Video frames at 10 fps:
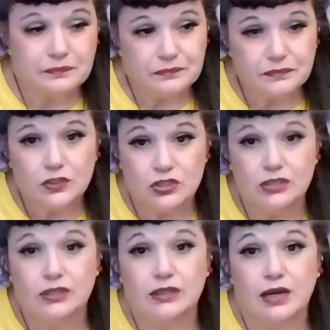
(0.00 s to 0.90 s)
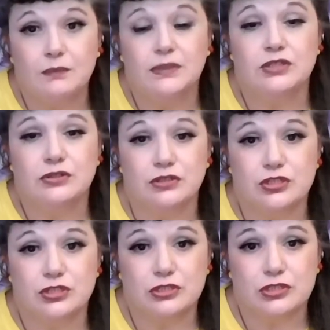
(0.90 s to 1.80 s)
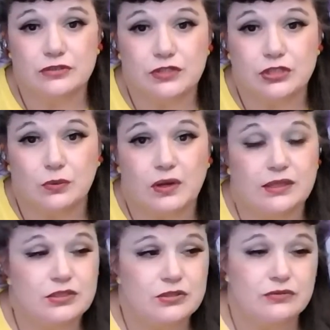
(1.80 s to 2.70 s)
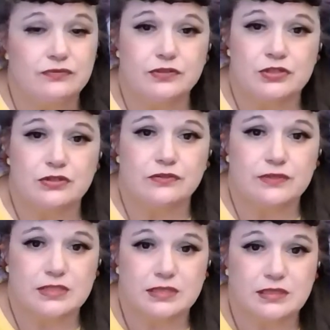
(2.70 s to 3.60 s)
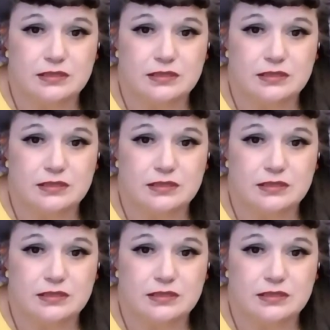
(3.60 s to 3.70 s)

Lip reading: She could come into the church if she wanted to for services,